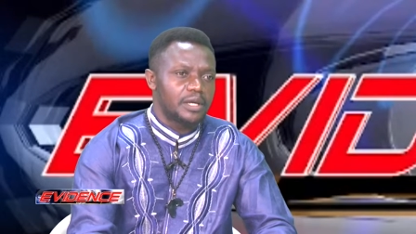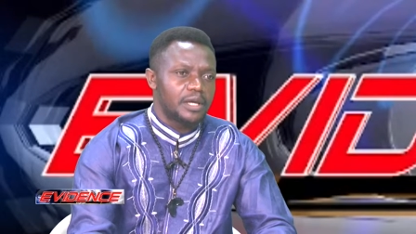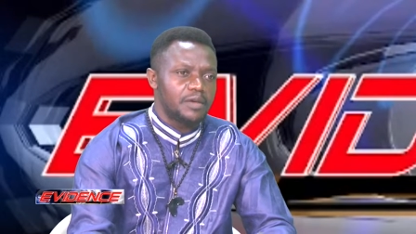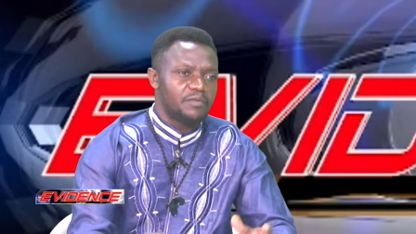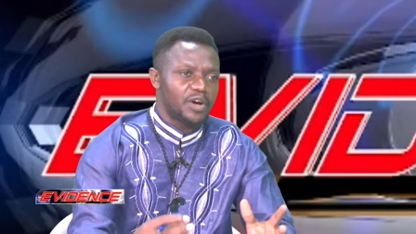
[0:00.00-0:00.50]

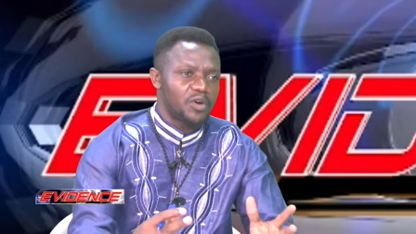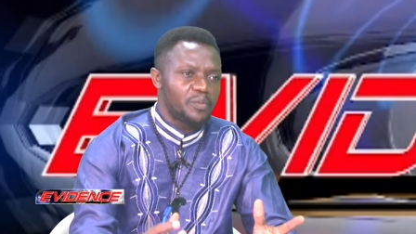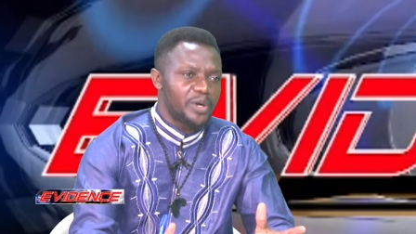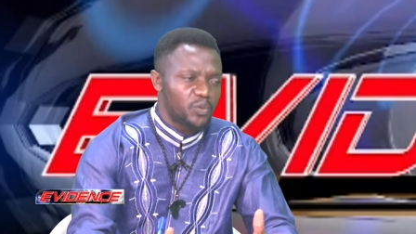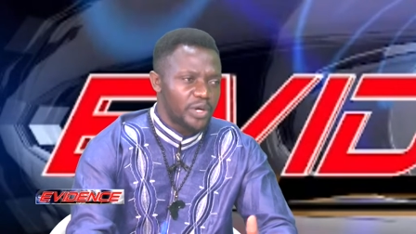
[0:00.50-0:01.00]

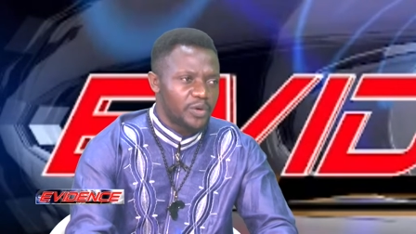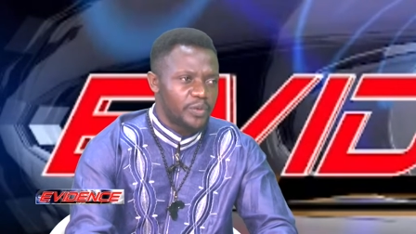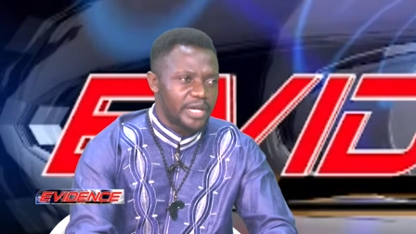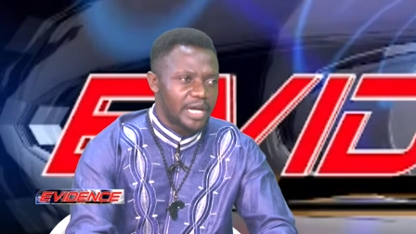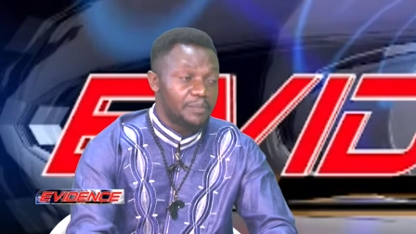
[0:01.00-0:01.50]
environment where we
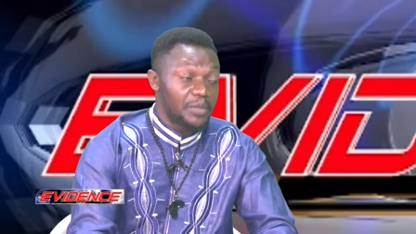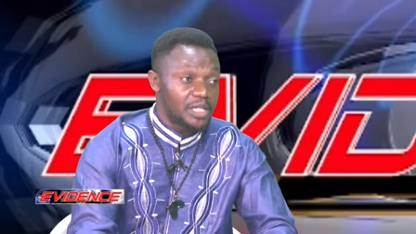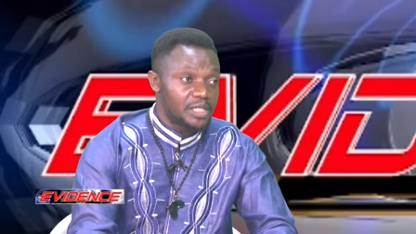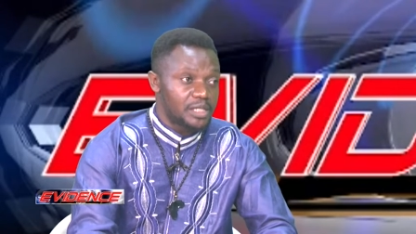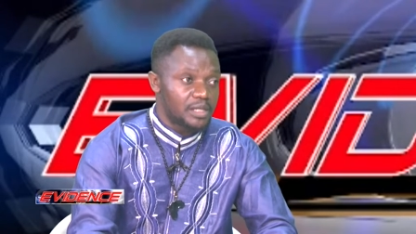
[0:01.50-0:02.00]
can
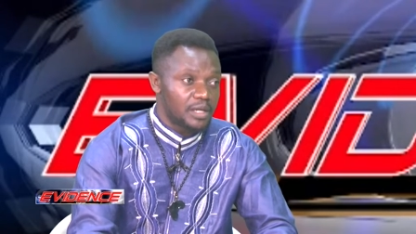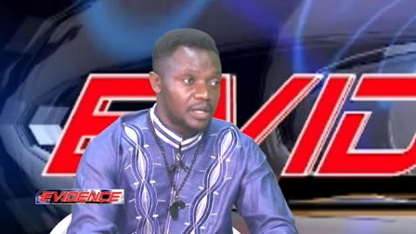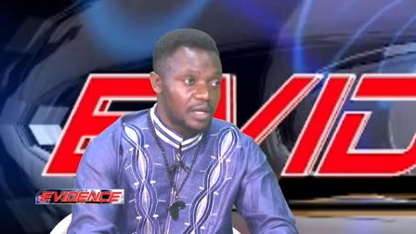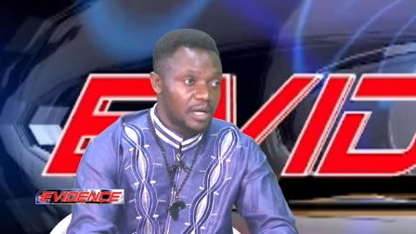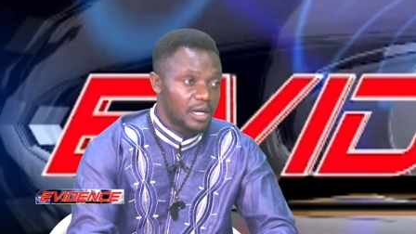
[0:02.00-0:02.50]
meet
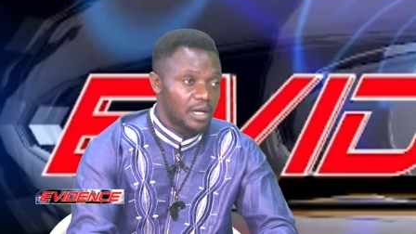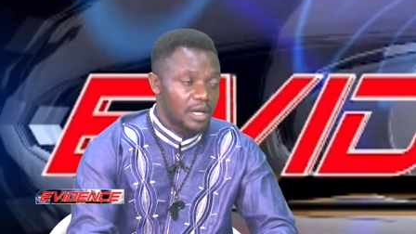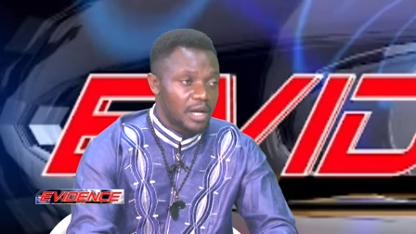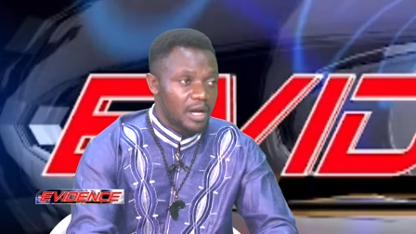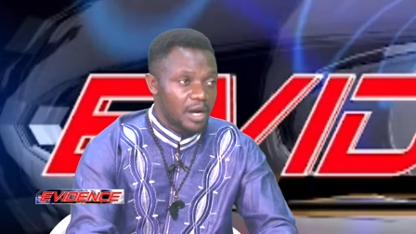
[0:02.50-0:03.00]

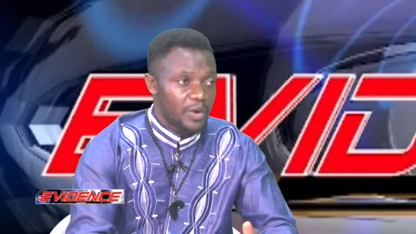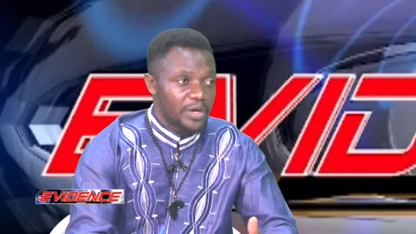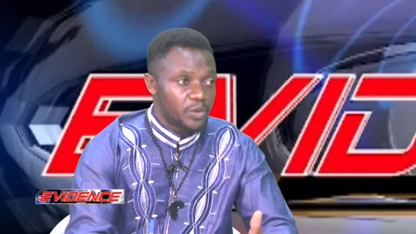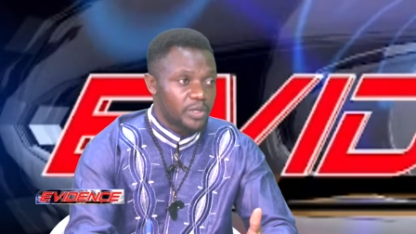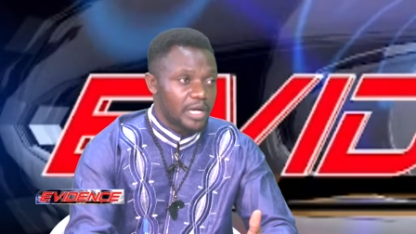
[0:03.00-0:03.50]
our
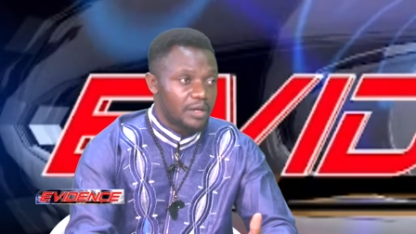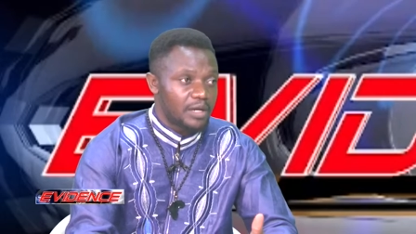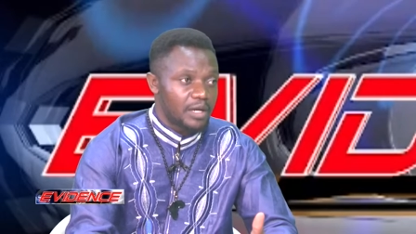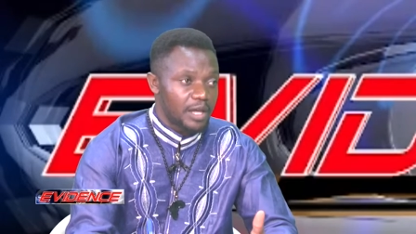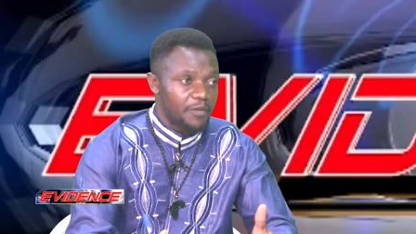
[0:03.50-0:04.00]
youth,
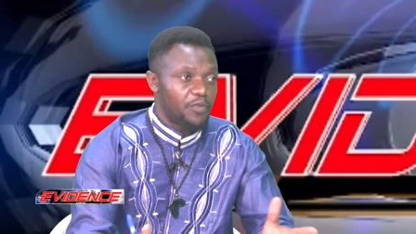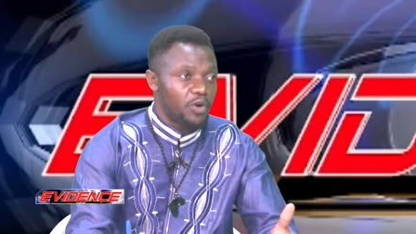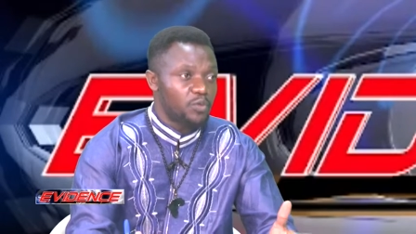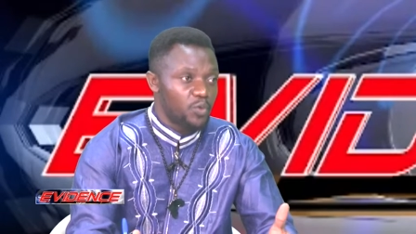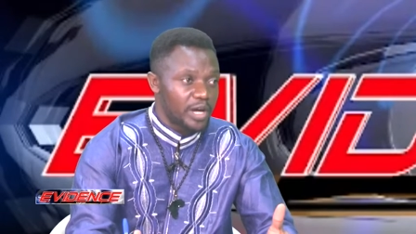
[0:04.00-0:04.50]
a
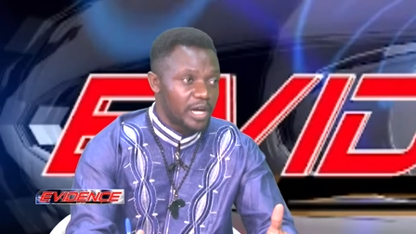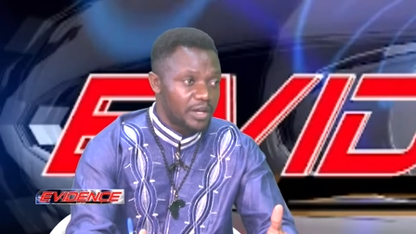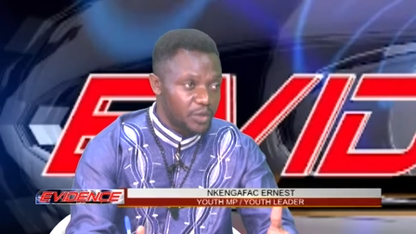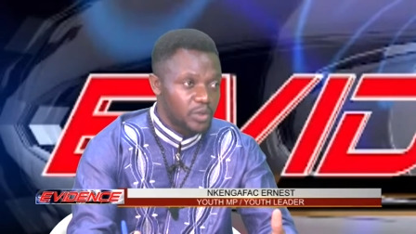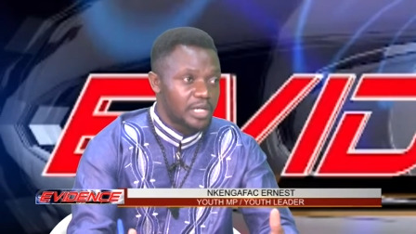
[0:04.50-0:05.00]
forum where
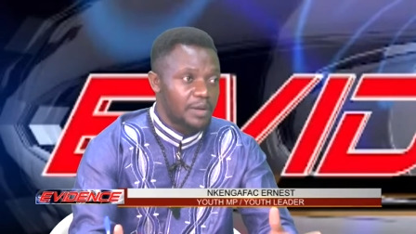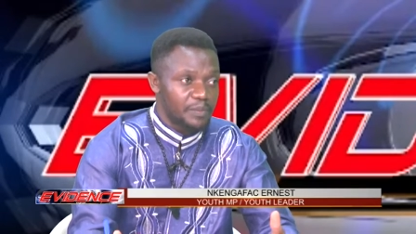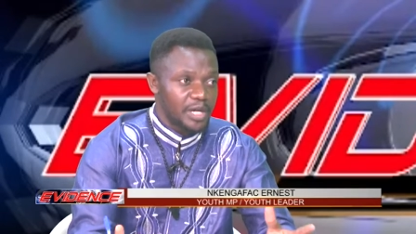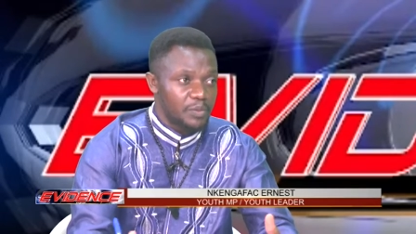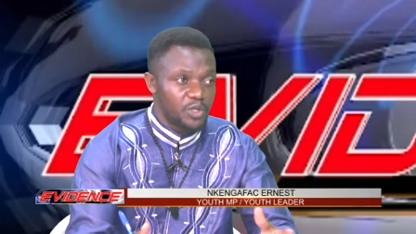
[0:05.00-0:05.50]
youth can
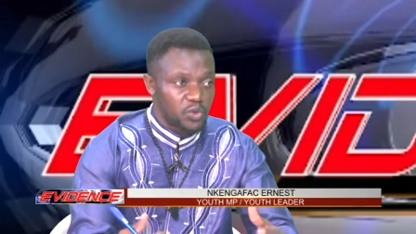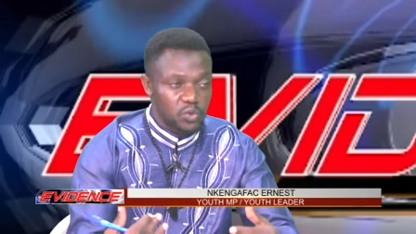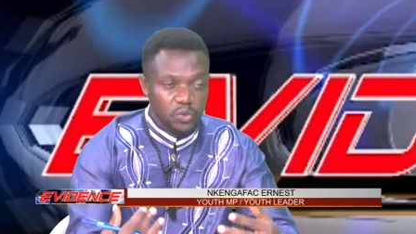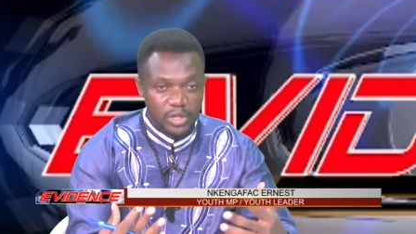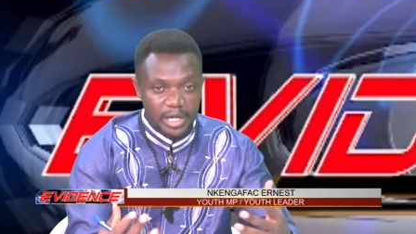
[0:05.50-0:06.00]
be able to